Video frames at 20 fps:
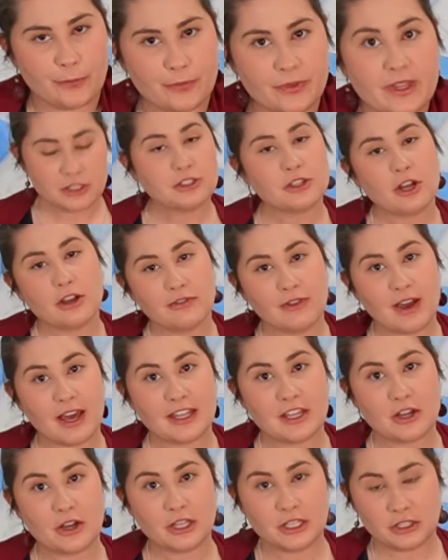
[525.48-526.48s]
So
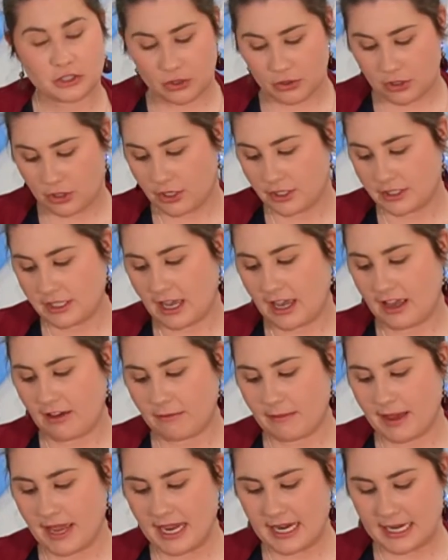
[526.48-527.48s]
far, the only doll clothes I
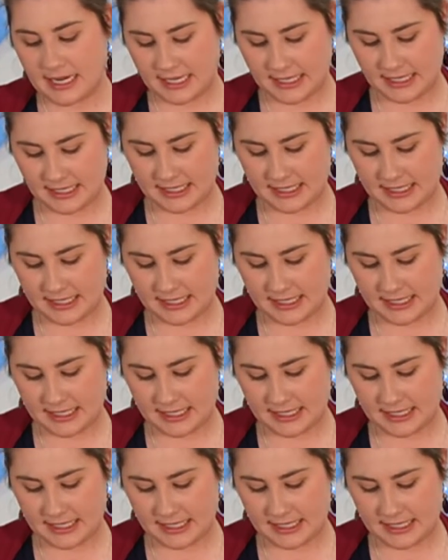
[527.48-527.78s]
have made is